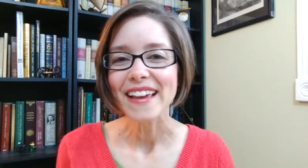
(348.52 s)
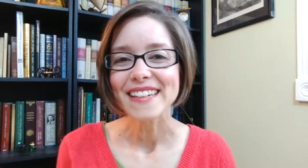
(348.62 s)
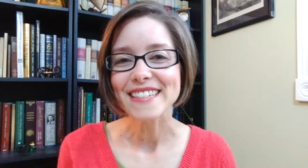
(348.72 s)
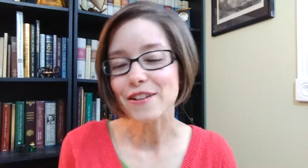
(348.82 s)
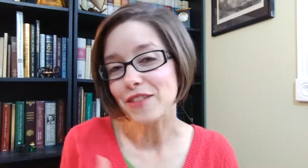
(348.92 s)

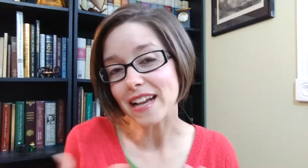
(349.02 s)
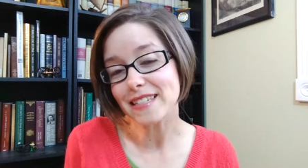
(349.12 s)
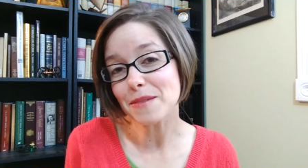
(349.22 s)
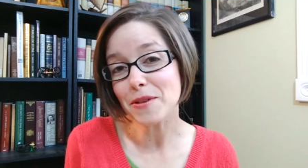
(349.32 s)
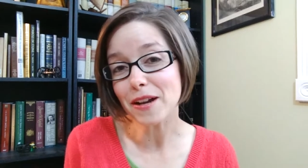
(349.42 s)
So
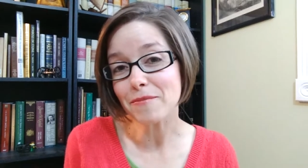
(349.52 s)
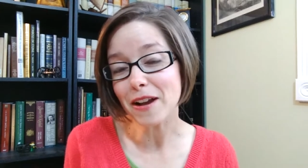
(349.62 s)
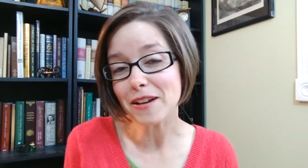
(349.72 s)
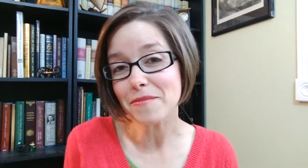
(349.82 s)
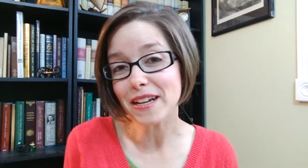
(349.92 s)
that's the book I'm
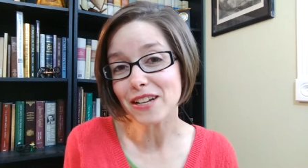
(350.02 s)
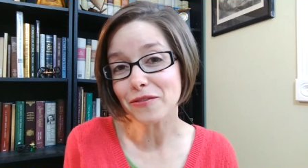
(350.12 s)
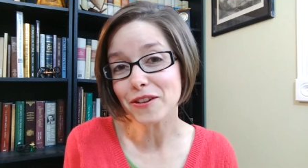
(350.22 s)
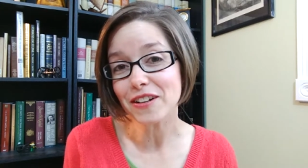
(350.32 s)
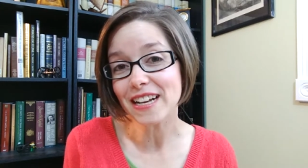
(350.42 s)
recommending
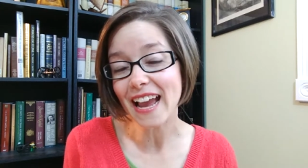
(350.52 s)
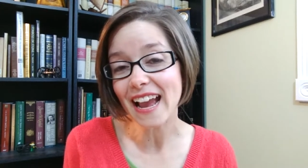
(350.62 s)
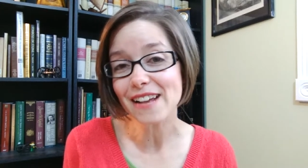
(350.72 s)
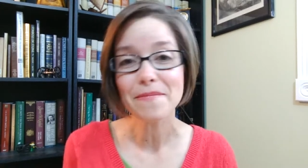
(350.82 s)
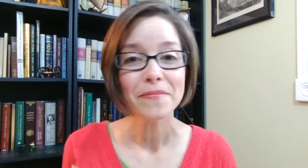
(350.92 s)
for you
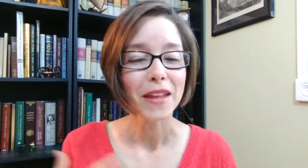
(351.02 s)
today.